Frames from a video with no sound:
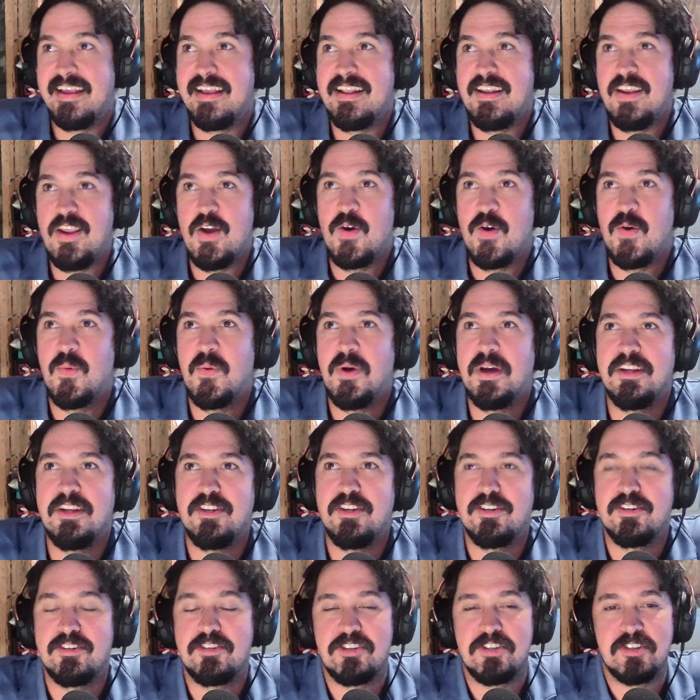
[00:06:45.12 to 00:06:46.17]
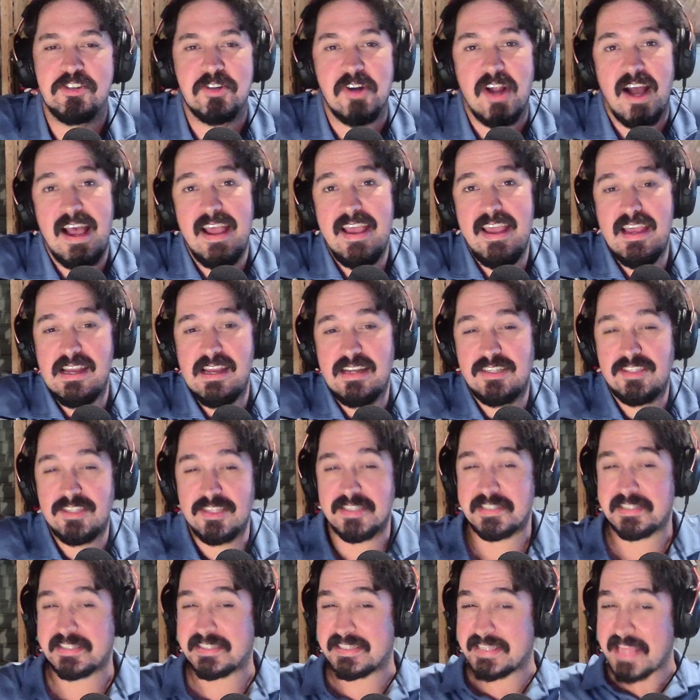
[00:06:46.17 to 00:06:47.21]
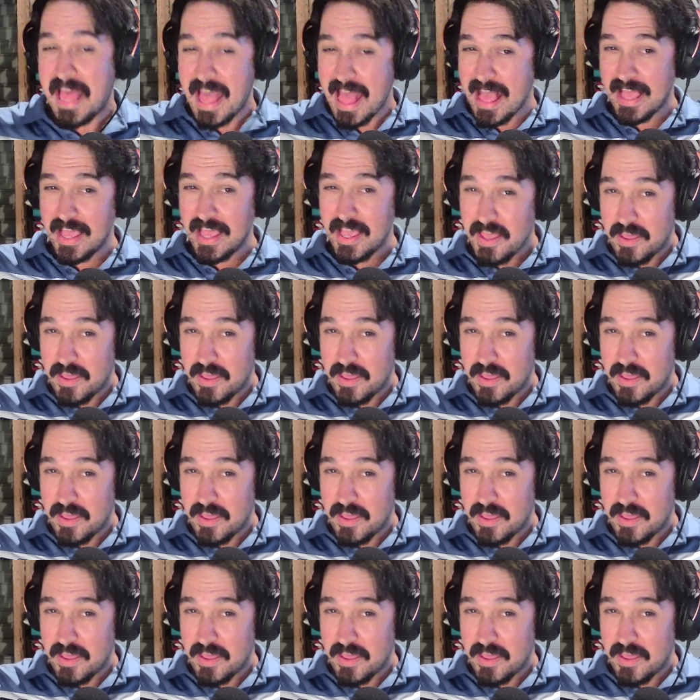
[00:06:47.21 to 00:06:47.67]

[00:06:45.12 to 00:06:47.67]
know what you're trying to say.